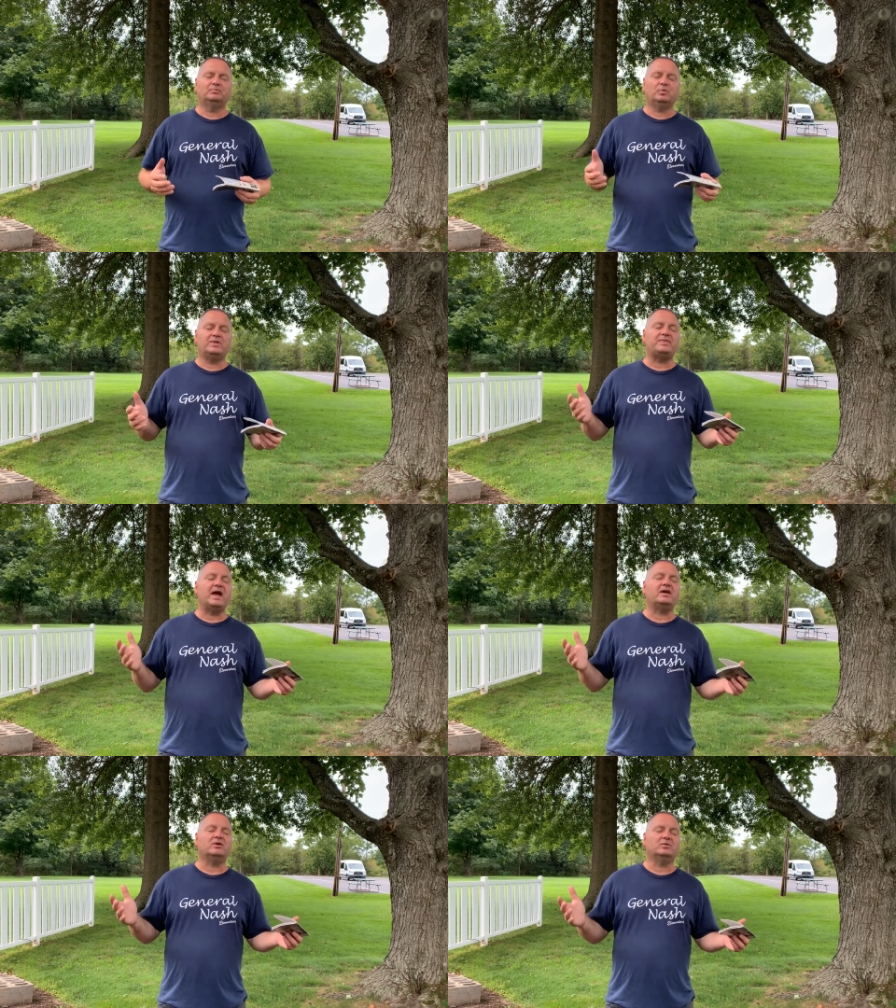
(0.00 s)
we
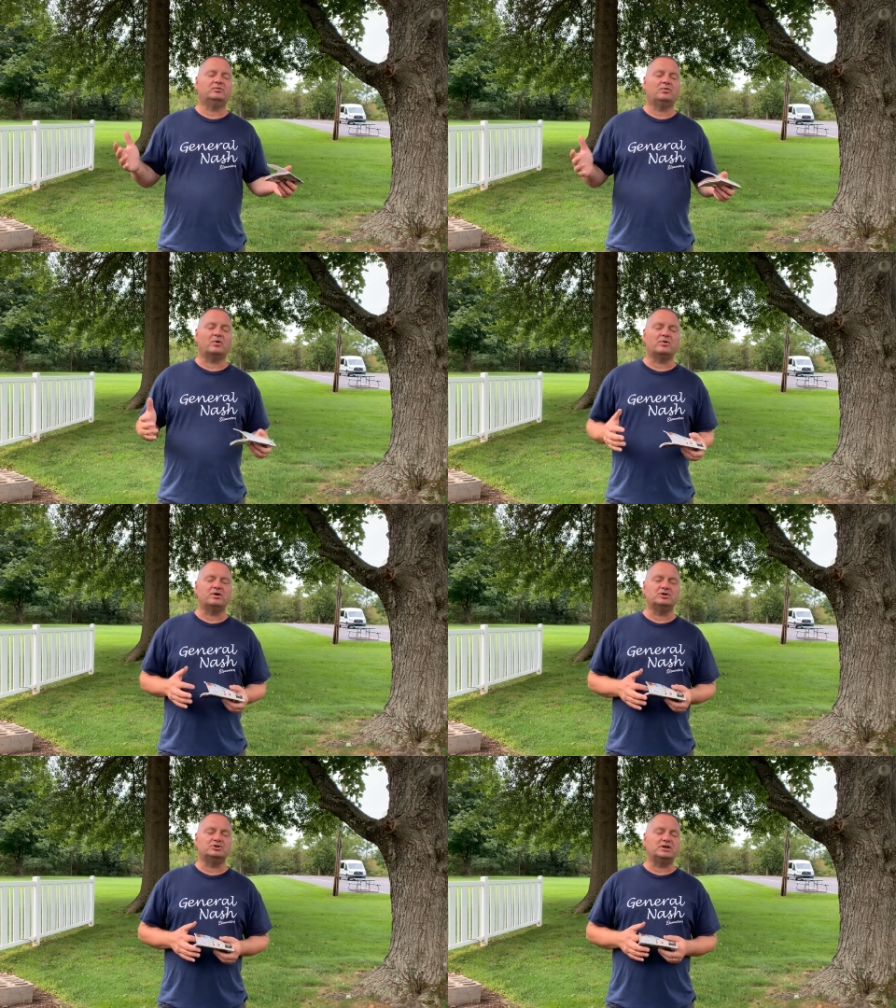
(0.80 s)
thank you for
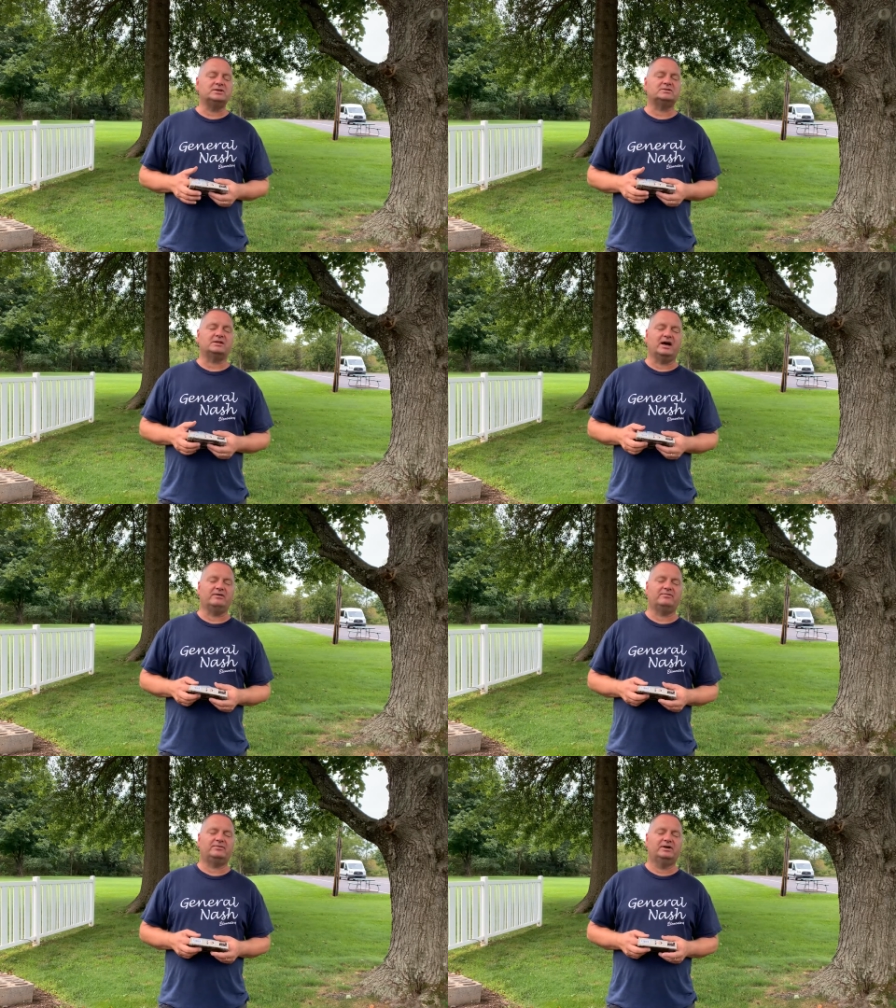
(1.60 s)
Jean's life.